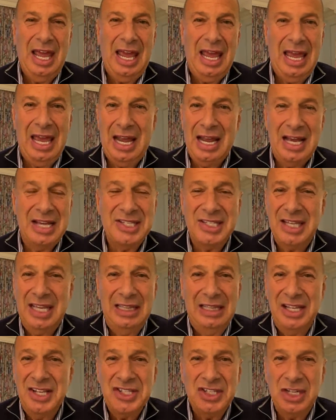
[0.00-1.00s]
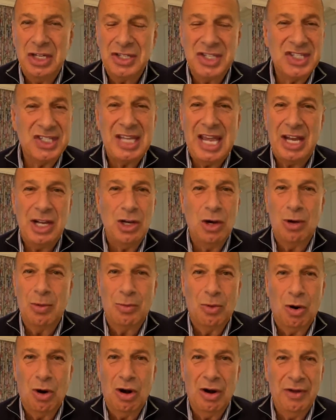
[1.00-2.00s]
and I said, "Listen, say no
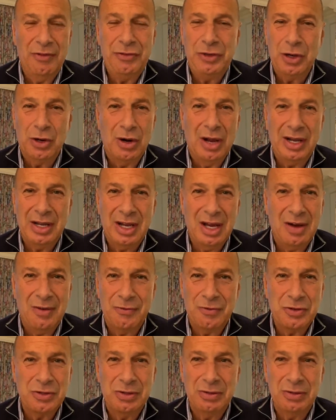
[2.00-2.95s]
more if you're uncomfortable."